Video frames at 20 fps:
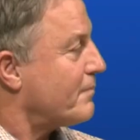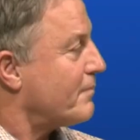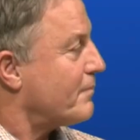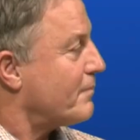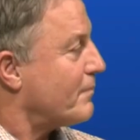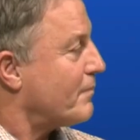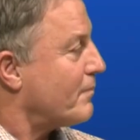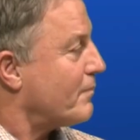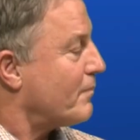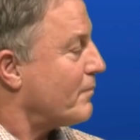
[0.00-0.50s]

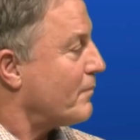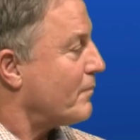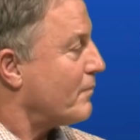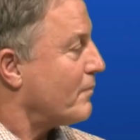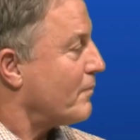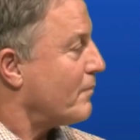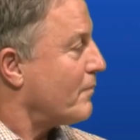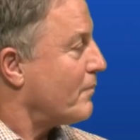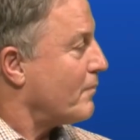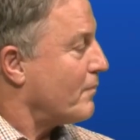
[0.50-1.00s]

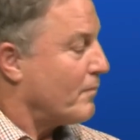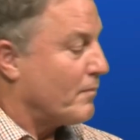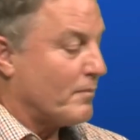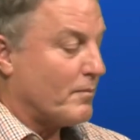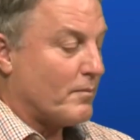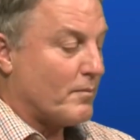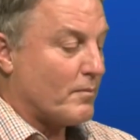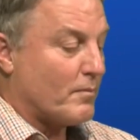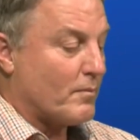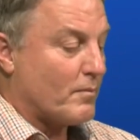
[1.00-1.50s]

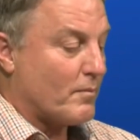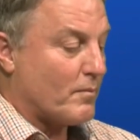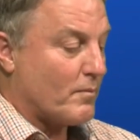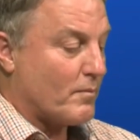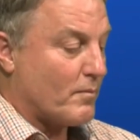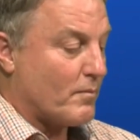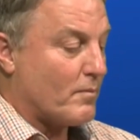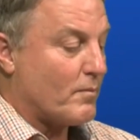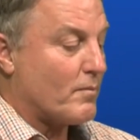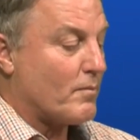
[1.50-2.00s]

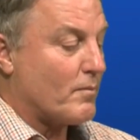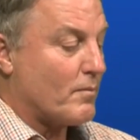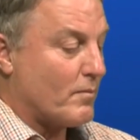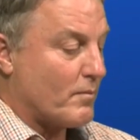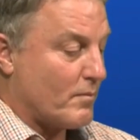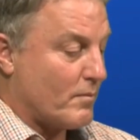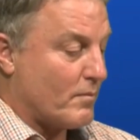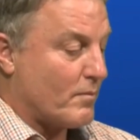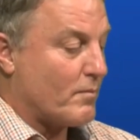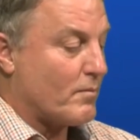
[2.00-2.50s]

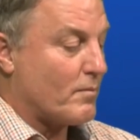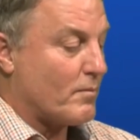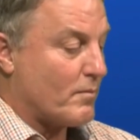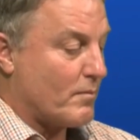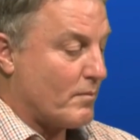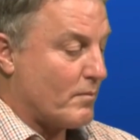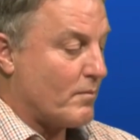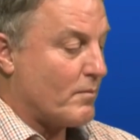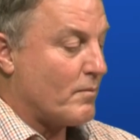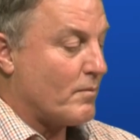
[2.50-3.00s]

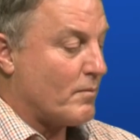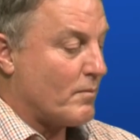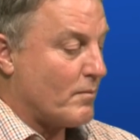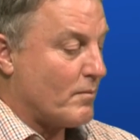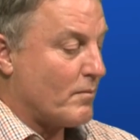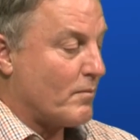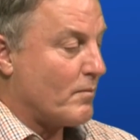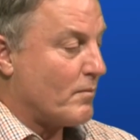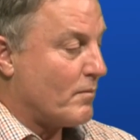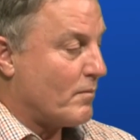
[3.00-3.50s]

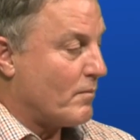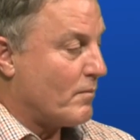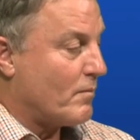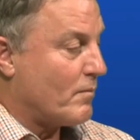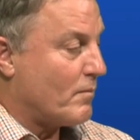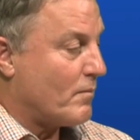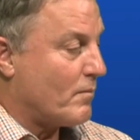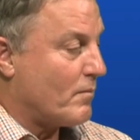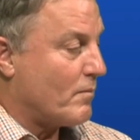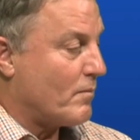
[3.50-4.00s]

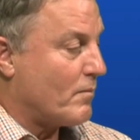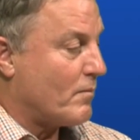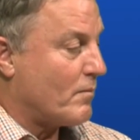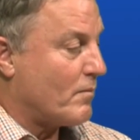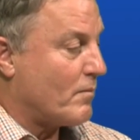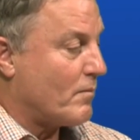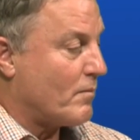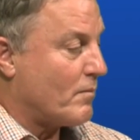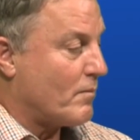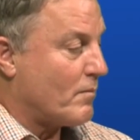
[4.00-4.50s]

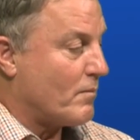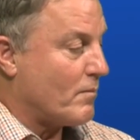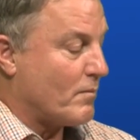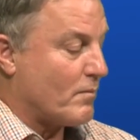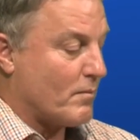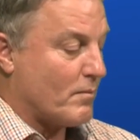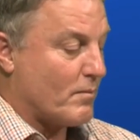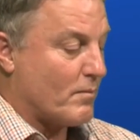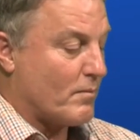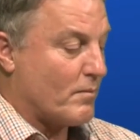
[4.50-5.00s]

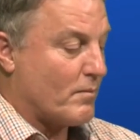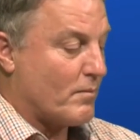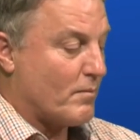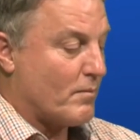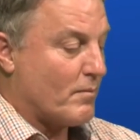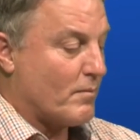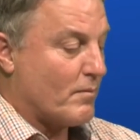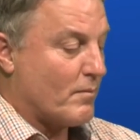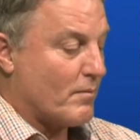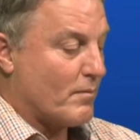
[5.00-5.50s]

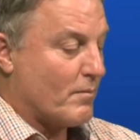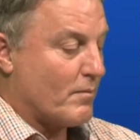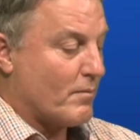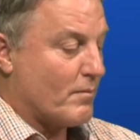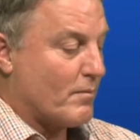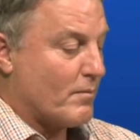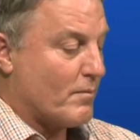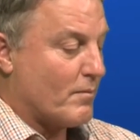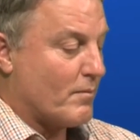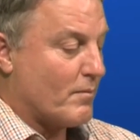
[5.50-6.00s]

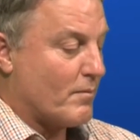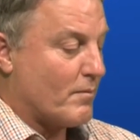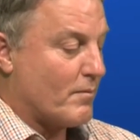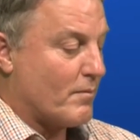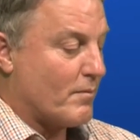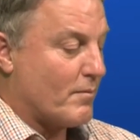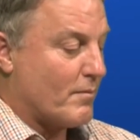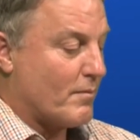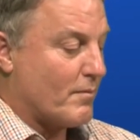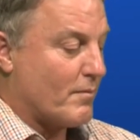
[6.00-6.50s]

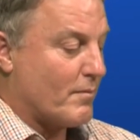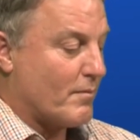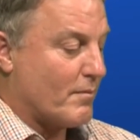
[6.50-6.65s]
This person isn't speaking.